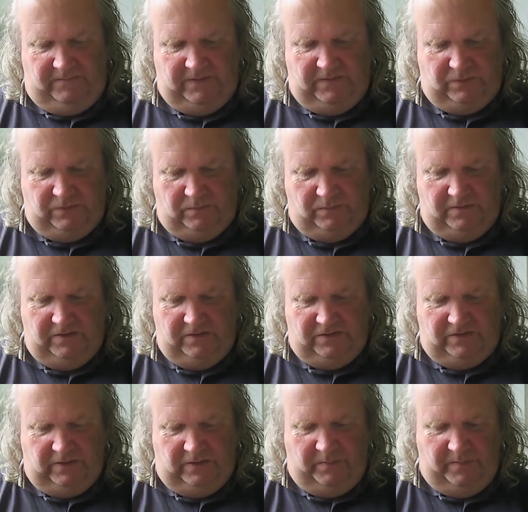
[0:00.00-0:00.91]
If this
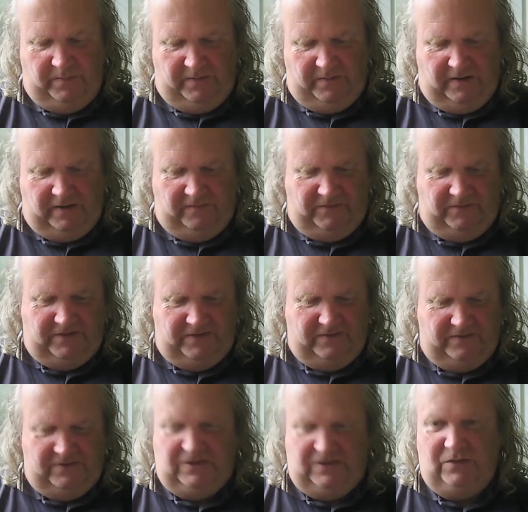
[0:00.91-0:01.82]
works, it'll be
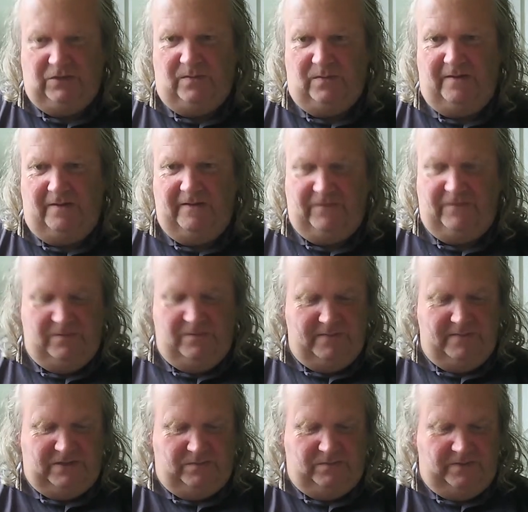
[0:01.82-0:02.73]
marvellous. Now this is why I have to
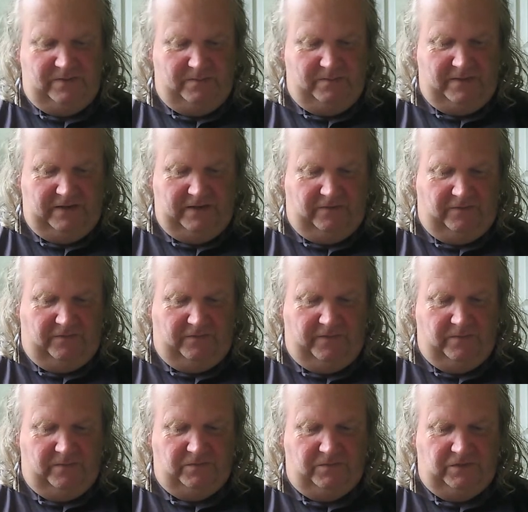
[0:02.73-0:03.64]
mess with the
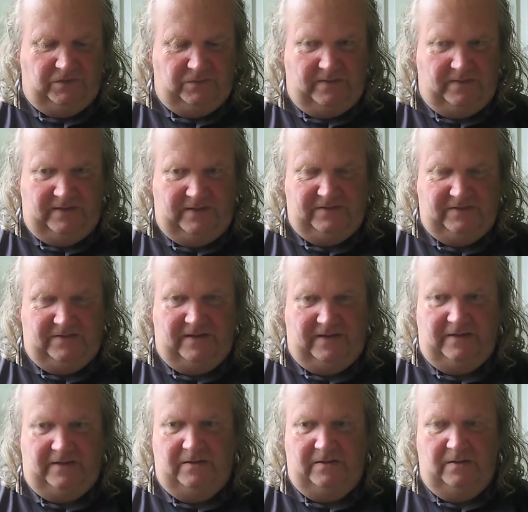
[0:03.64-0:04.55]
microphones as well,
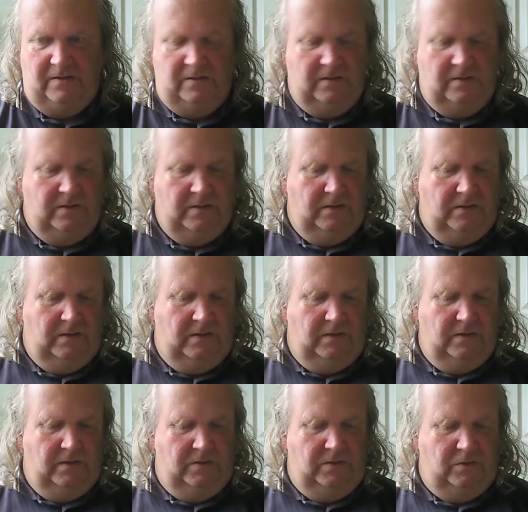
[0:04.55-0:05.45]
isn't it?
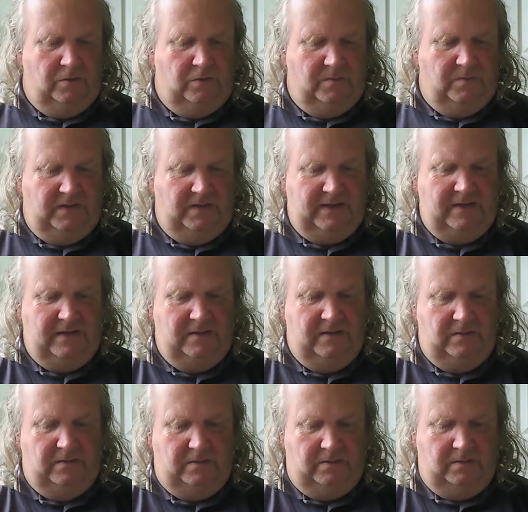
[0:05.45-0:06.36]
Normally.
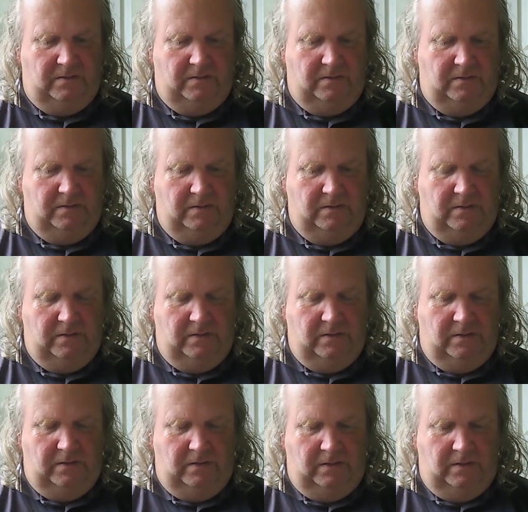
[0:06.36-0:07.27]

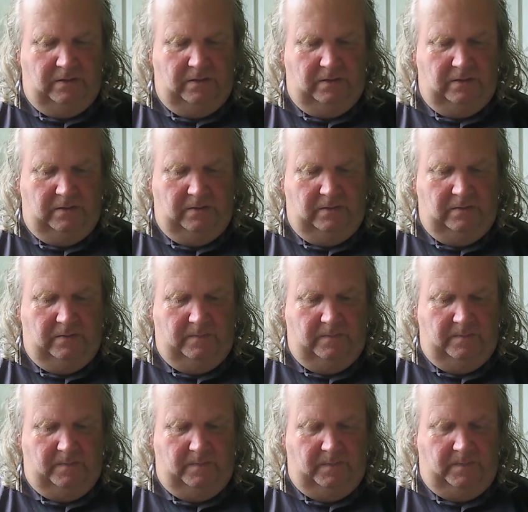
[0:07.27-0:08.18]

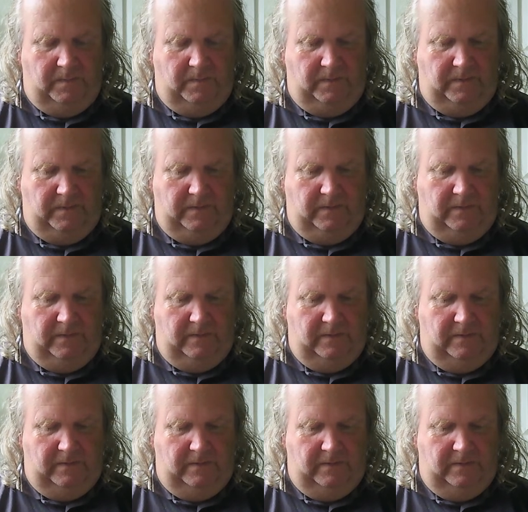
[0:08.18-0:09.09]
Um,
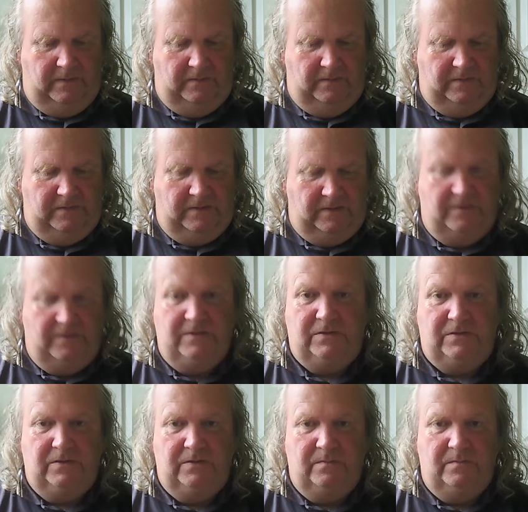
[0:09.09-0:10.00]
right, is it
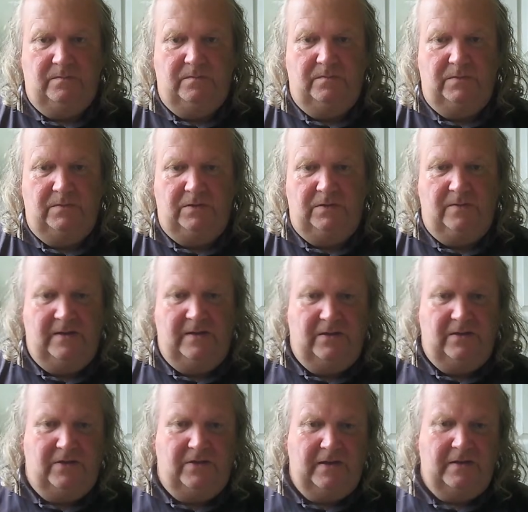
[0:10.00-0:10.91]
going to do
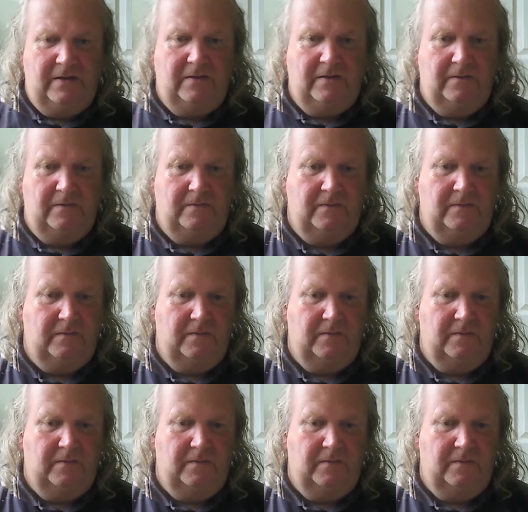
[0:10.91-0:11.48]
anything?